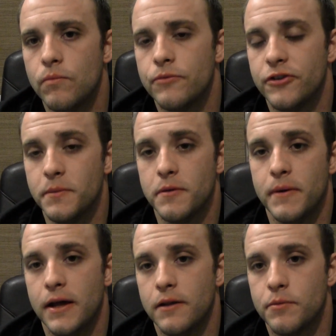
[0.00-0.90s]
some of the
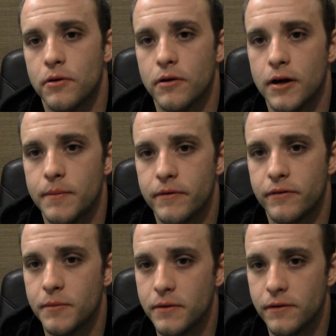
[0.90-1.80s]
bad of the program is
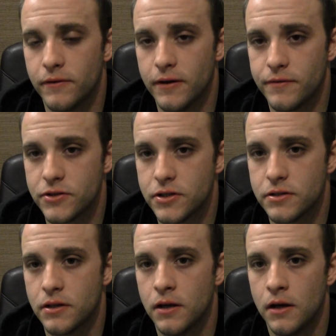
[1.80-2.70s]
some of the stuff is
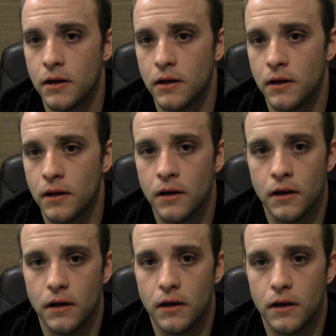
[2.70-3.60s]
just
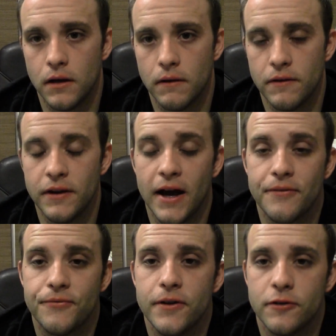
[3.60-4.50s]

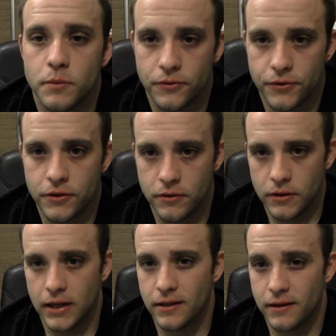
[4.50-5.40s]
not feasible to do.
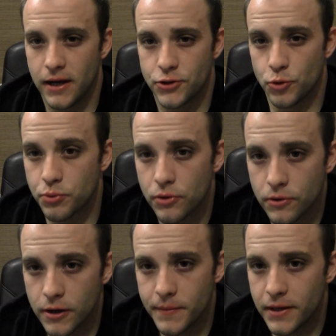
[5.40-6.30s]
Not that the actual
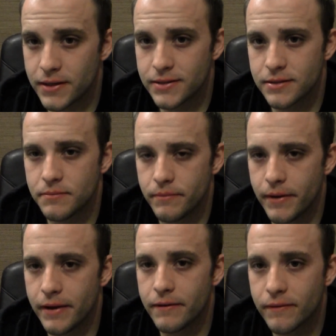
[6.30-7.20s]
programming doesn't
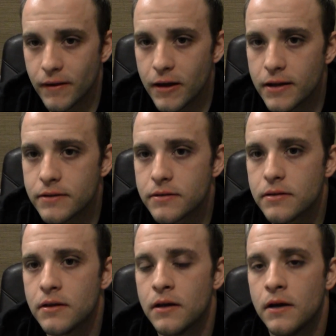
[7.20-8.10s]
make
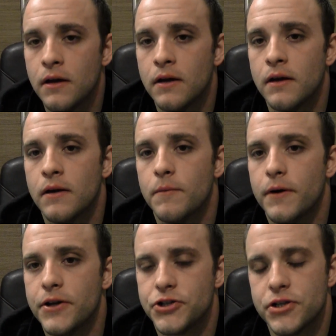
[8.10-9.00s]
sense,
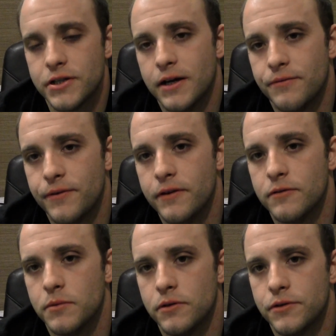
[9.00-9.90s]
but it's just not
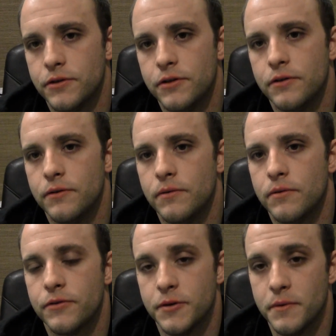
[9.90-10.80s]
feasible to do
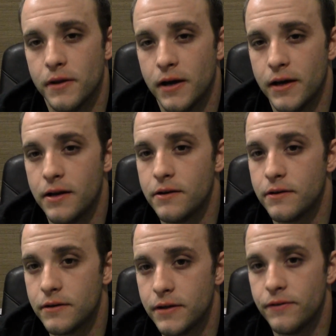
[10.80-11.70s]
some of the high
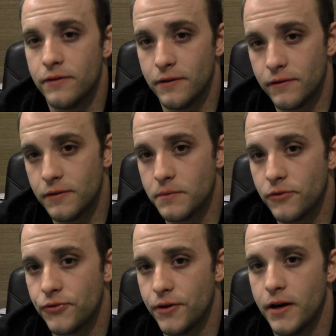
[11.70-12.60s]
intensity
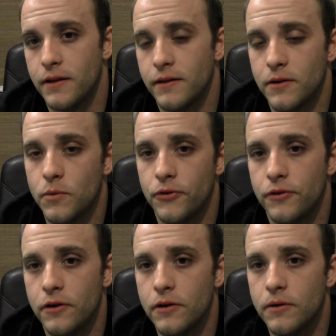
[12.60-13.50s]
stimulus training that they
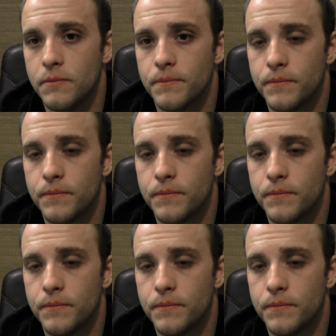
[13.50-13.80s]
want you to do.